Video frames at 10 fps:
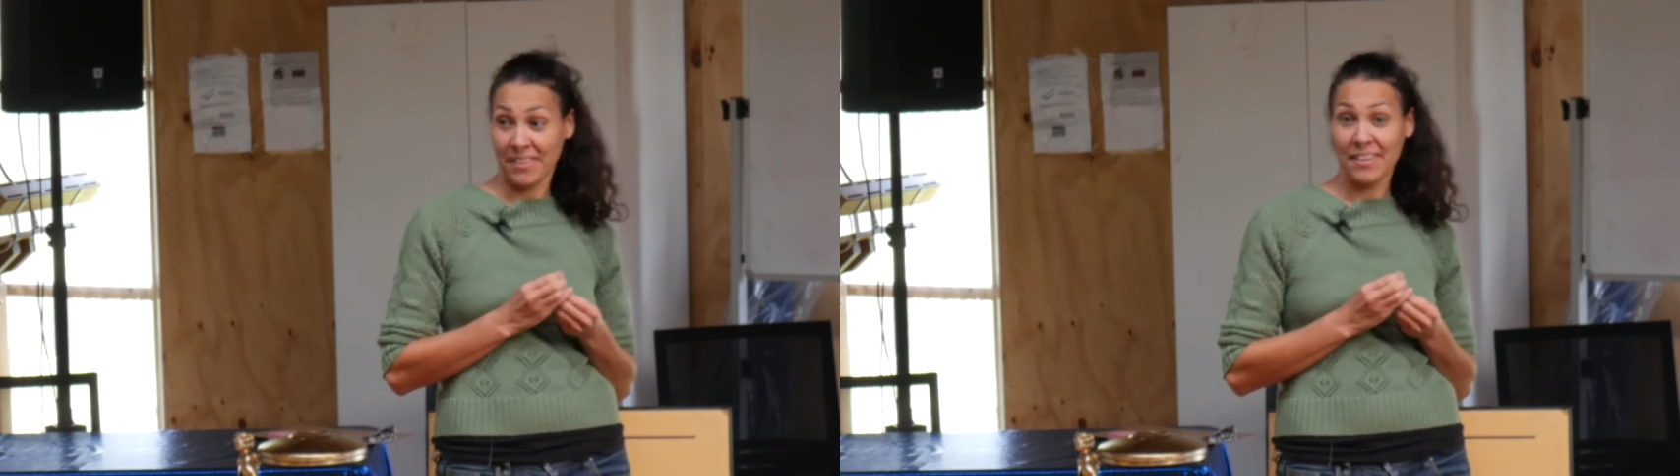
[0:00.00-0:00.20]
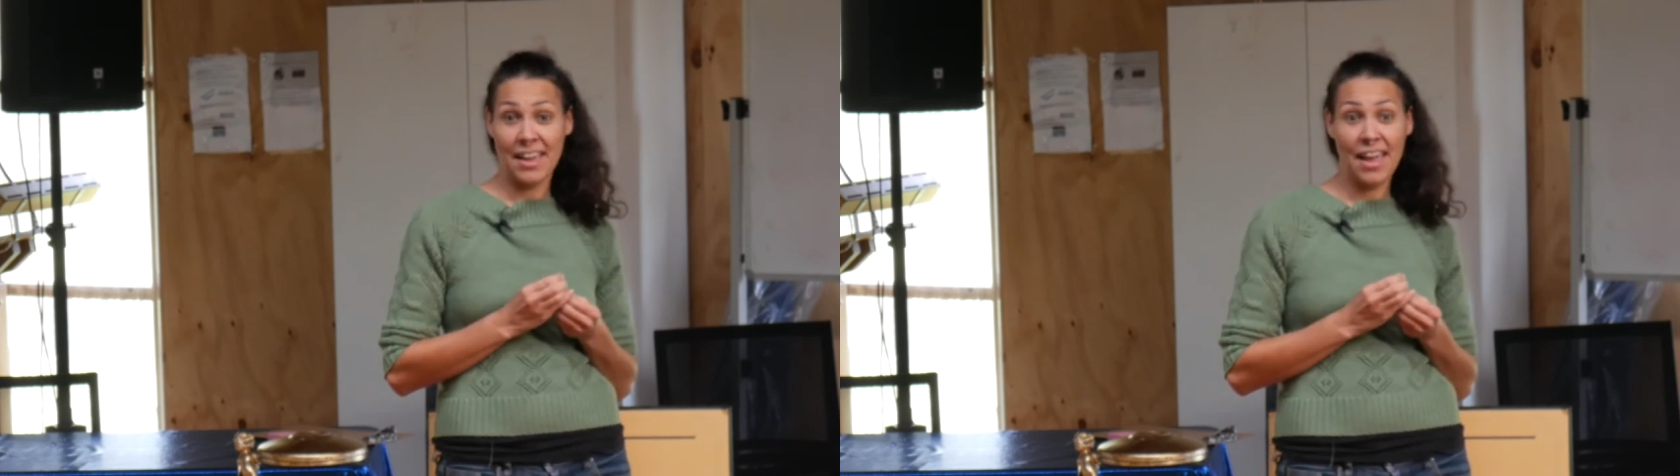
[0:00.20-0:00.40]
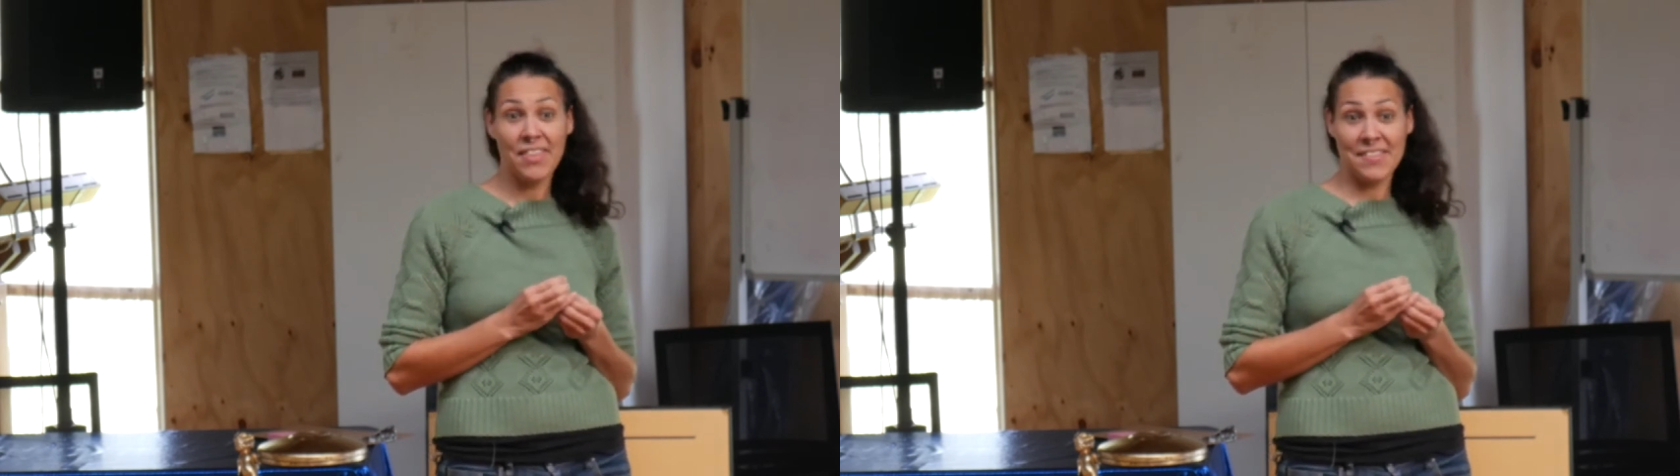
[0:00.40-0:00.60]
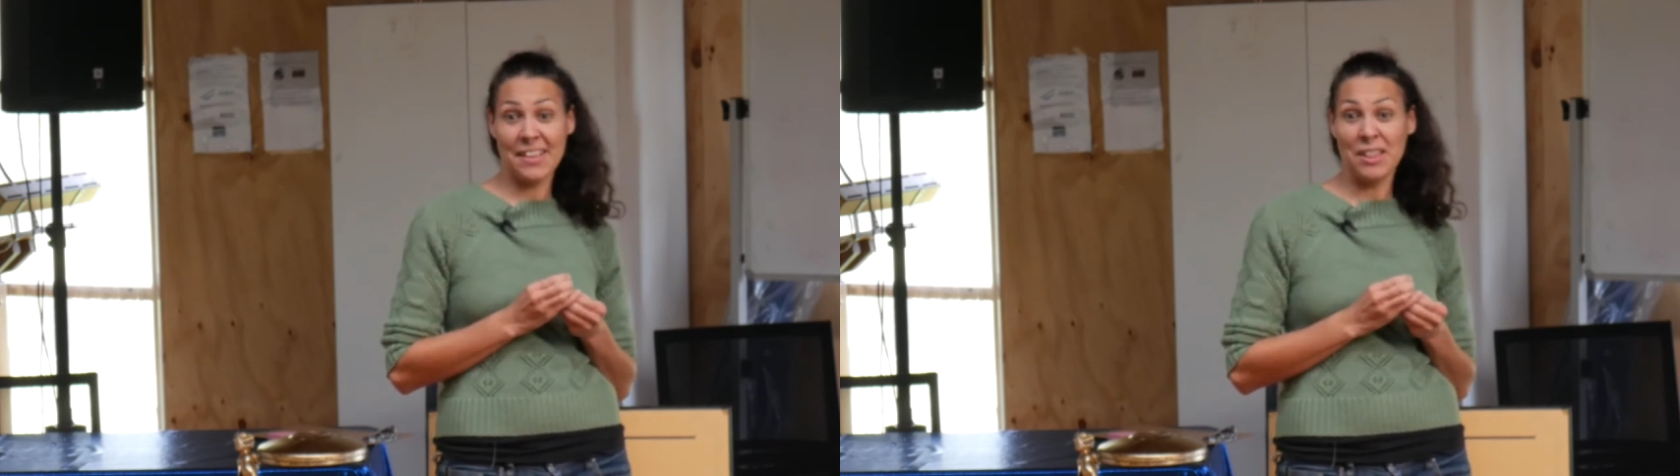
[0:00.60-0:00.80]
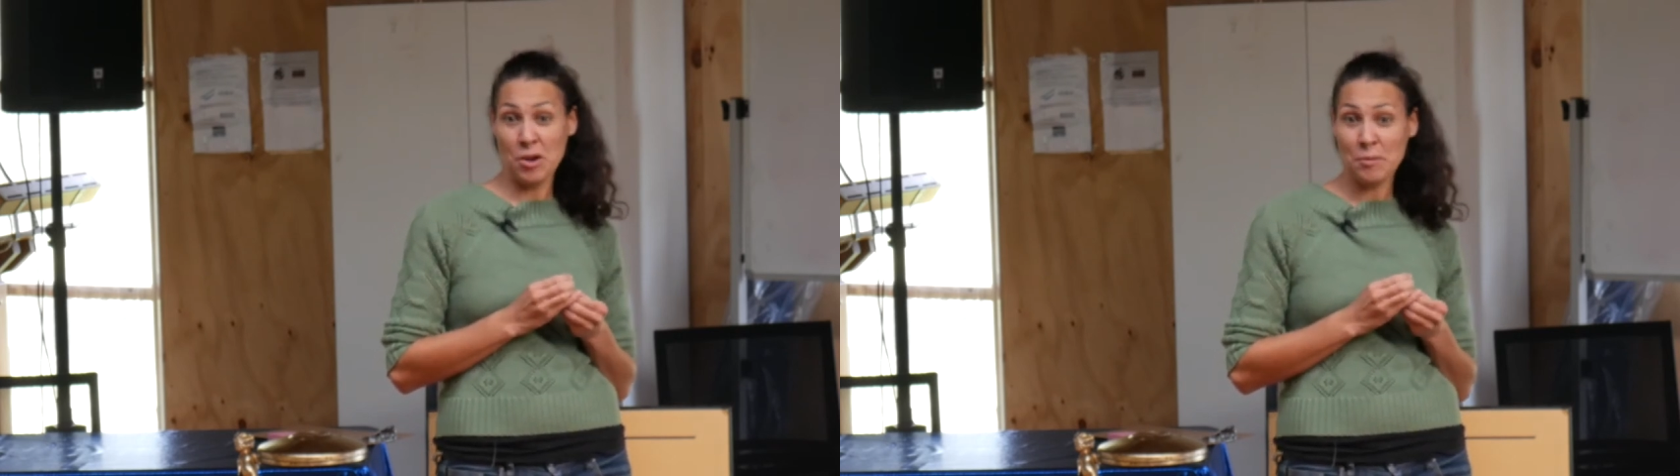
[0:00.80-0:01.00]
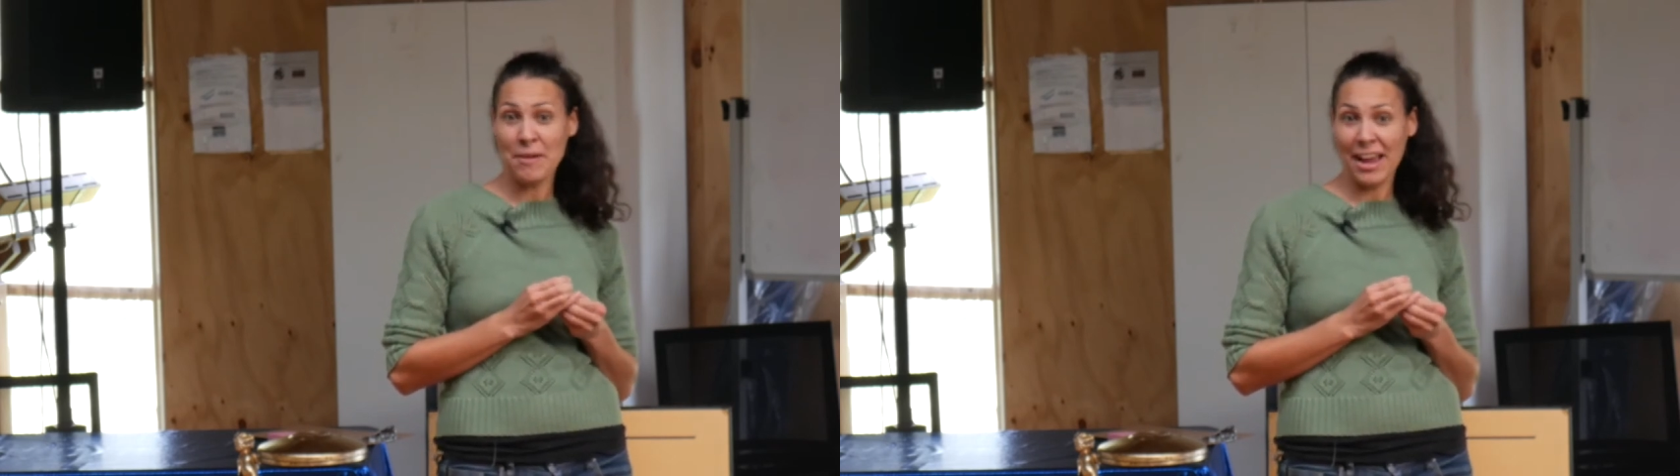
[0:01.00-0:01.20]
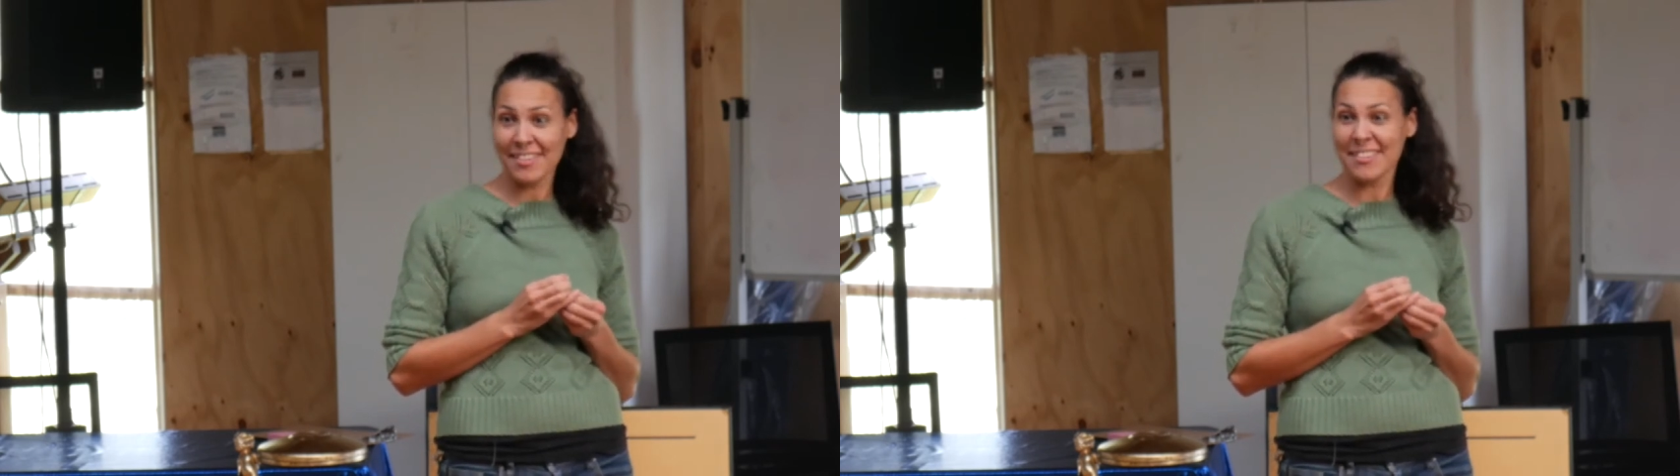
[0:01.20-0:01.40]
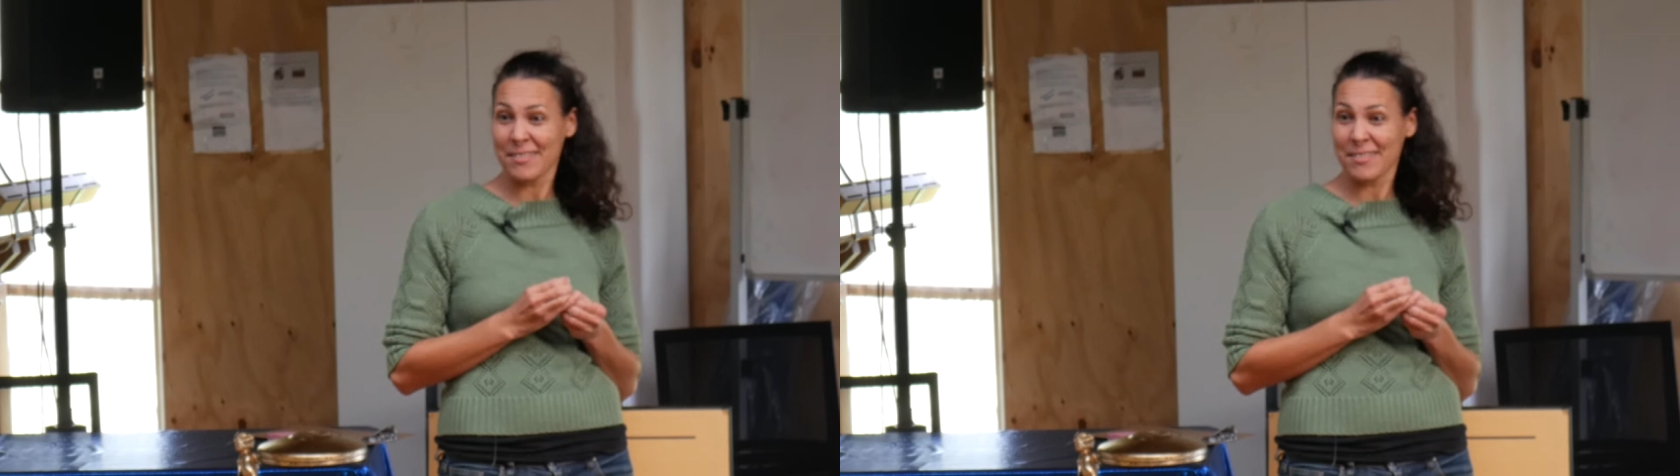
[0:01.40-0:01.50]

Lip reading: Yeah, there's a long practice